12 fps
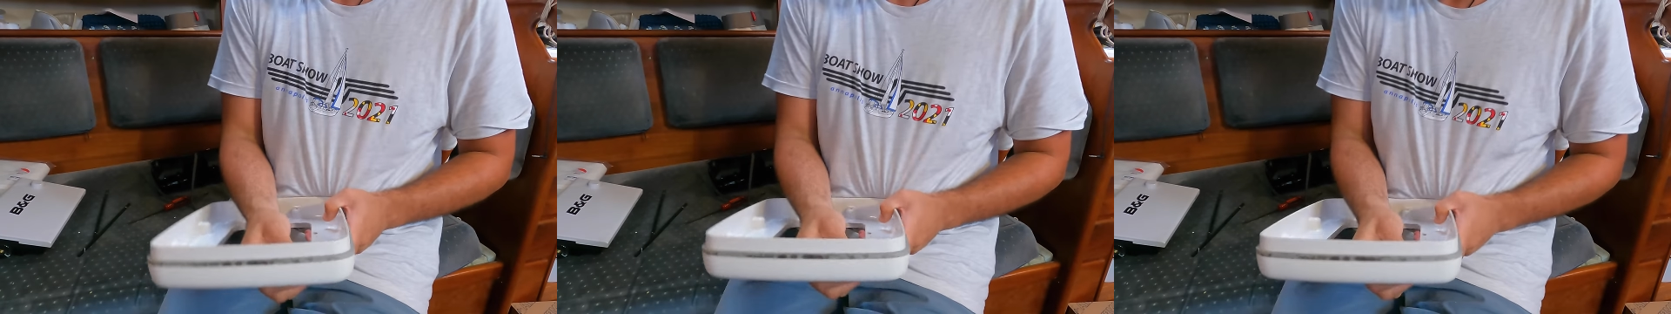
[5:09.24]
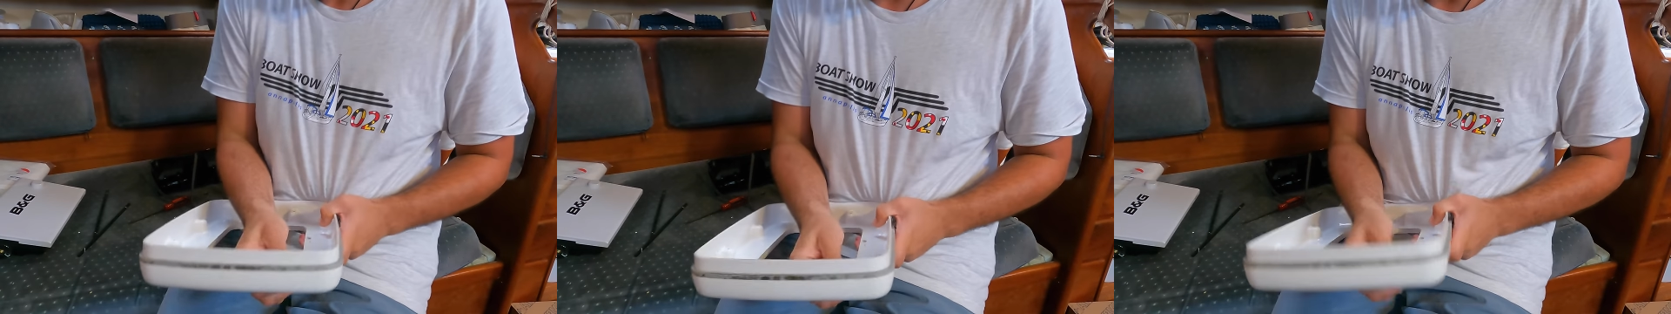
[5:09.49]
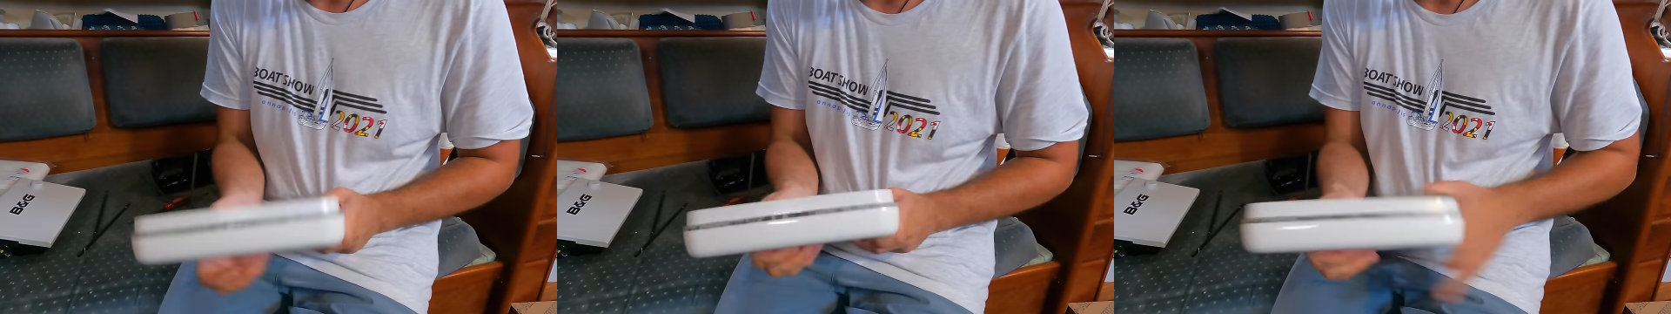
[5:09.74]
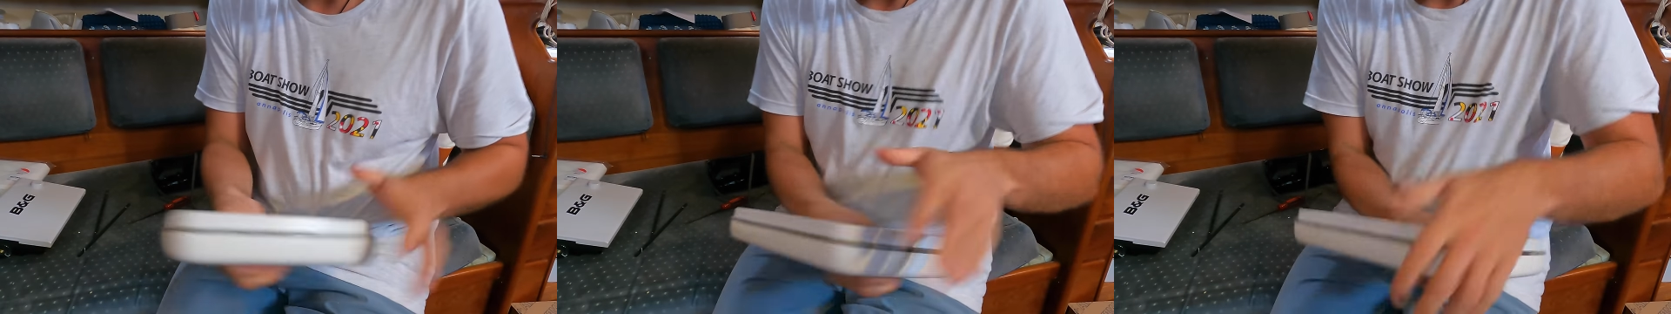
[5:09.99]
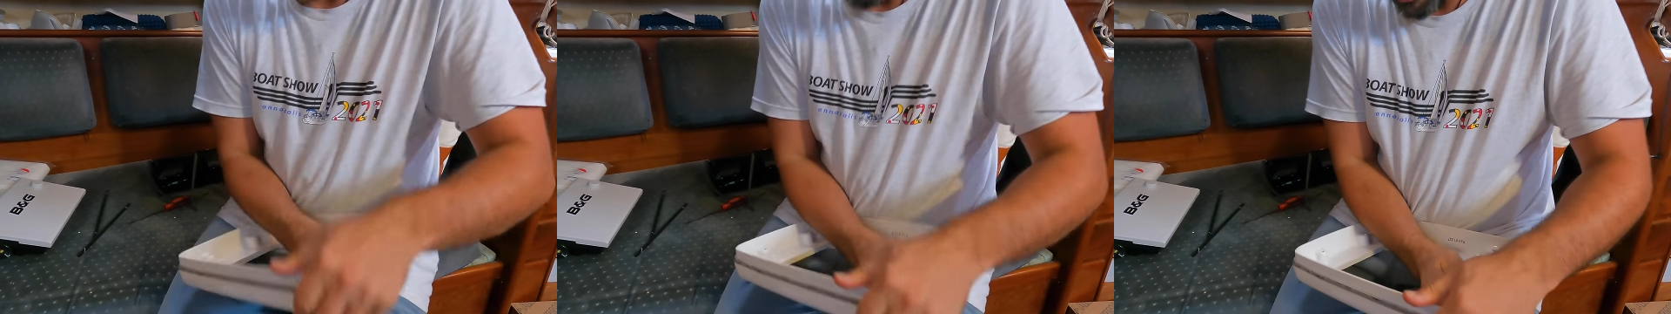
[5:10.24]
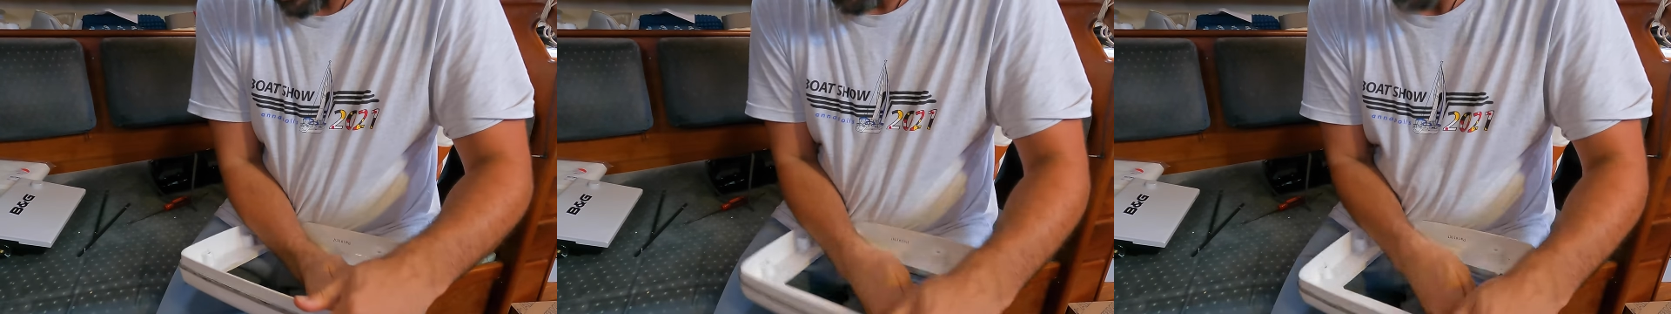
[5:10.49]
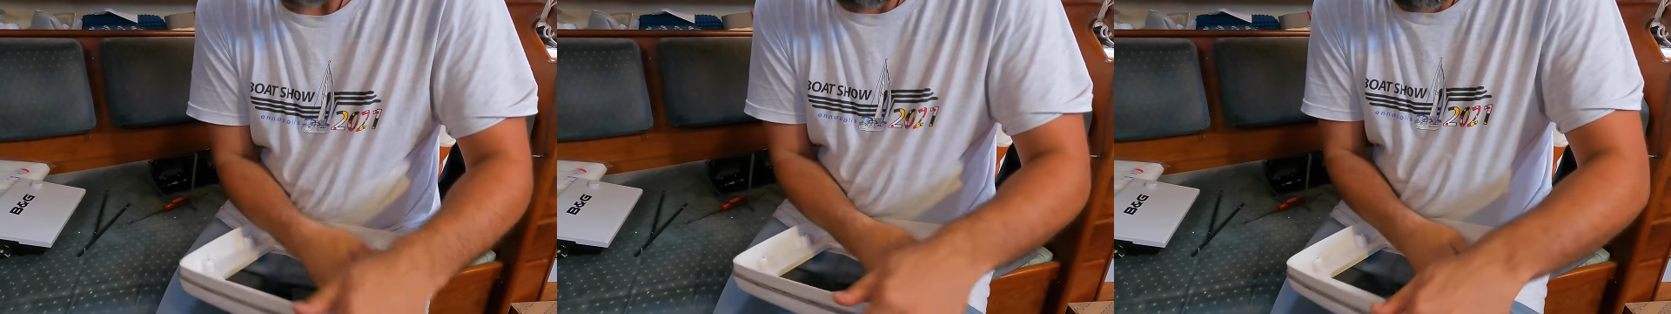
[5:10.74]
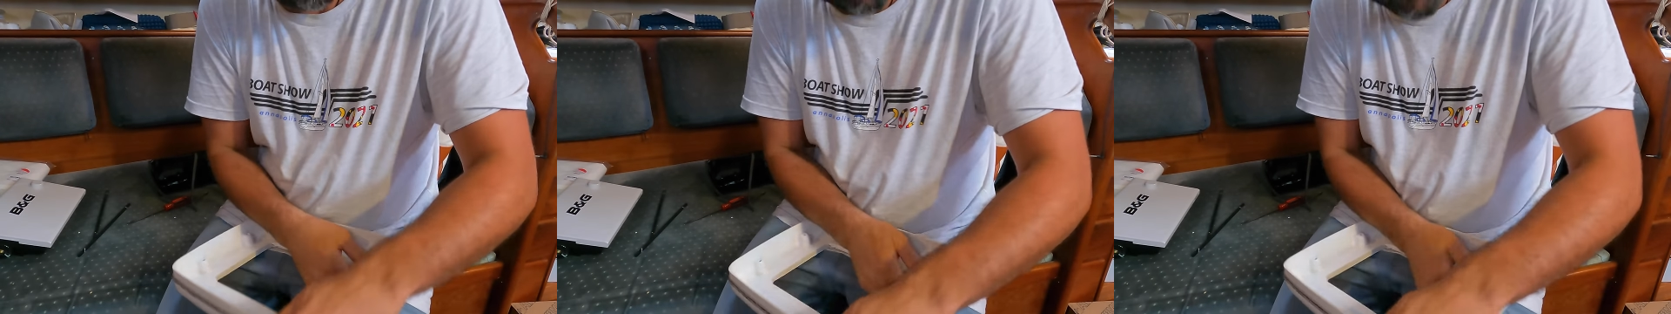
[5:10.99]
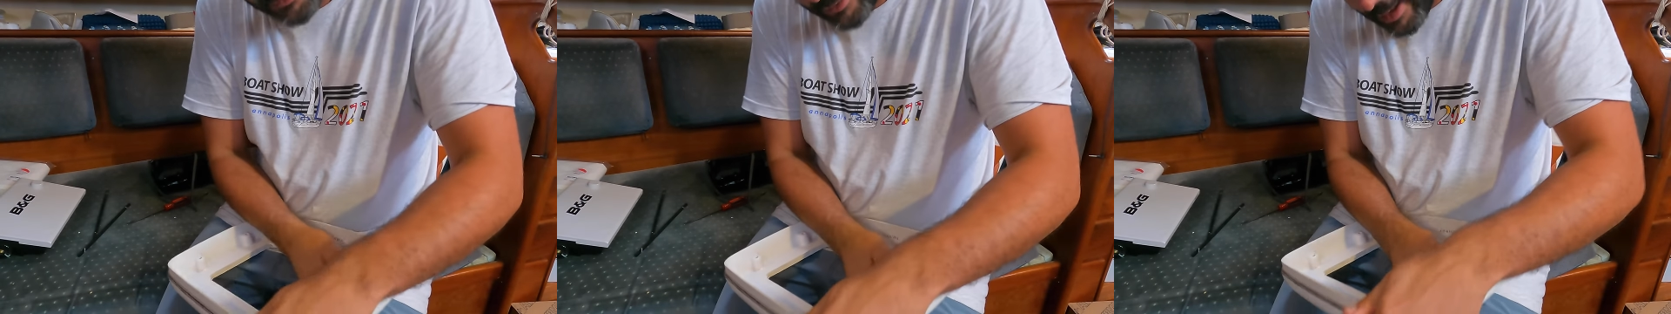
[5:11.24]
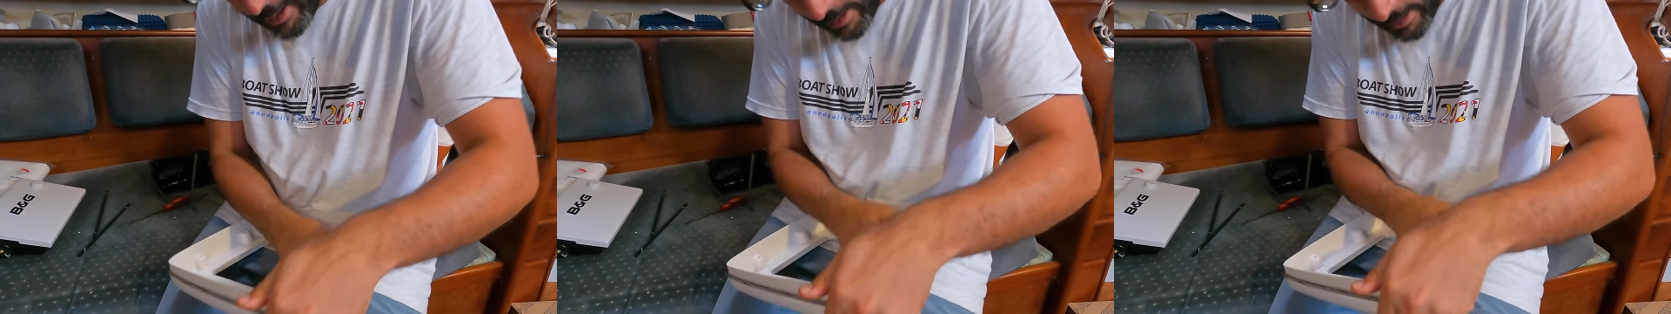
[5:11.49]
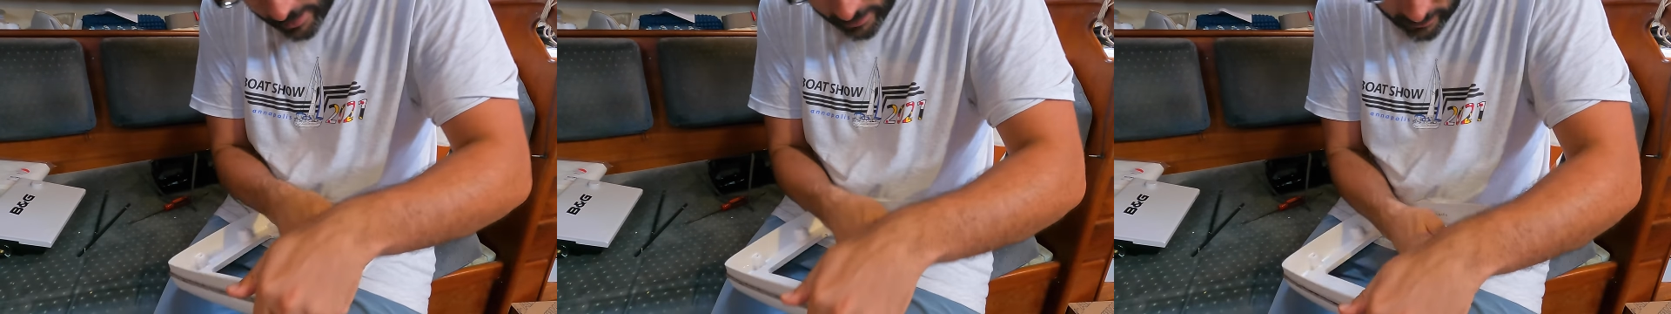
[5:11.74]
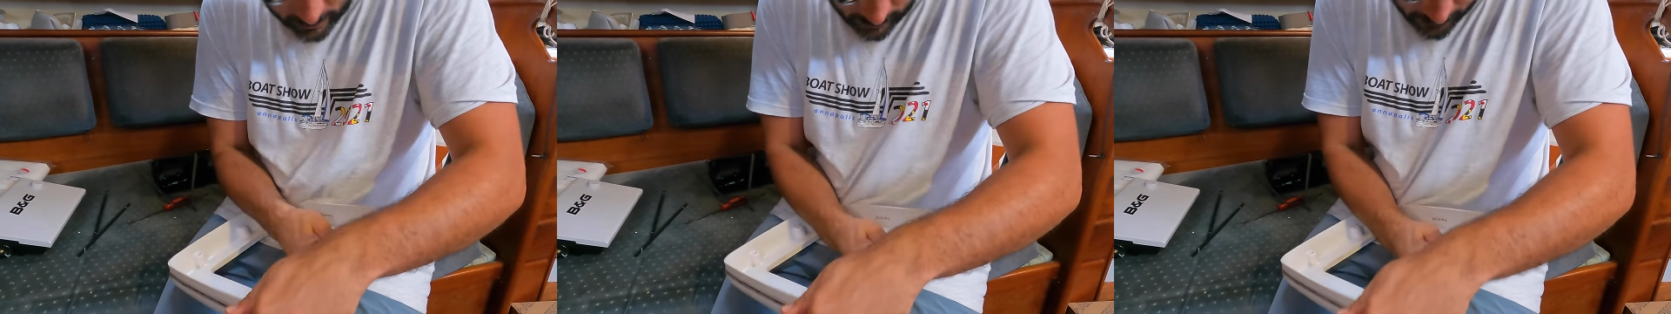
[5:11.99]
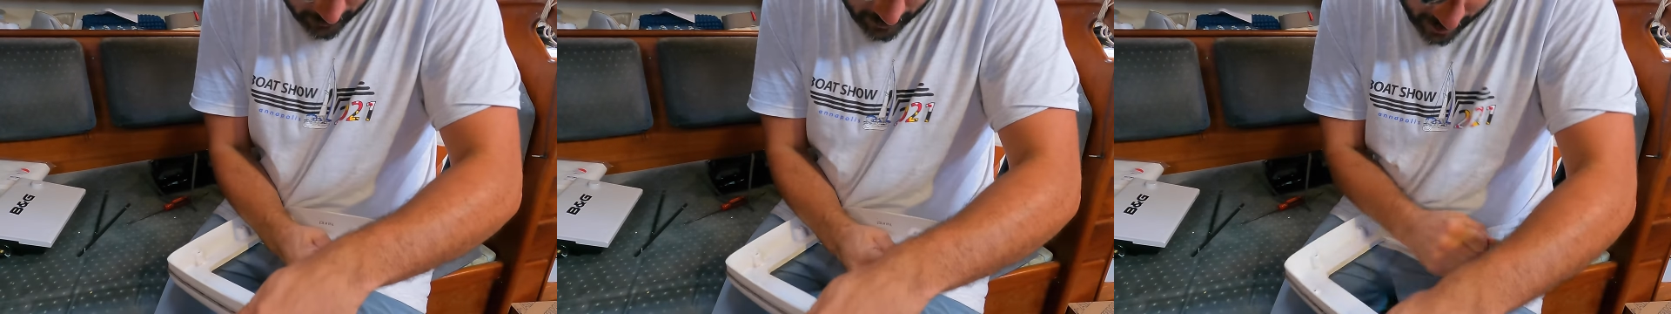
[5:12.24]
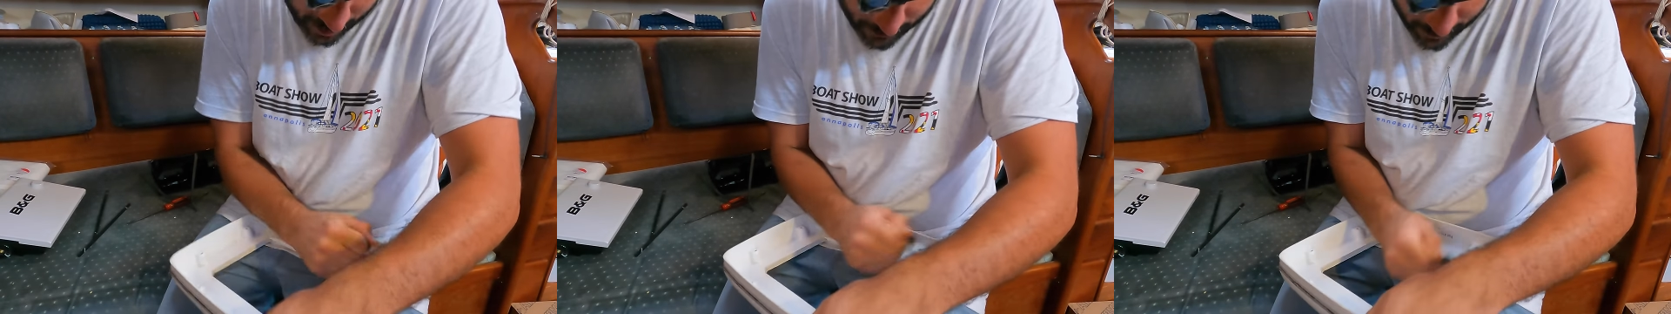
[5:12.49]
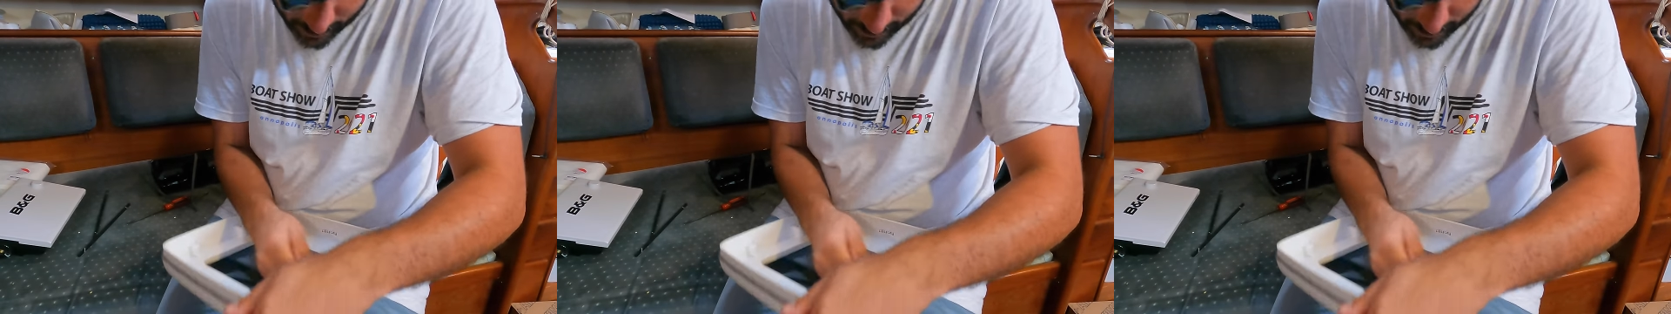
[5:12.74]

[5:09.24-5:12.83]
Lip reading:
(no speaker visible)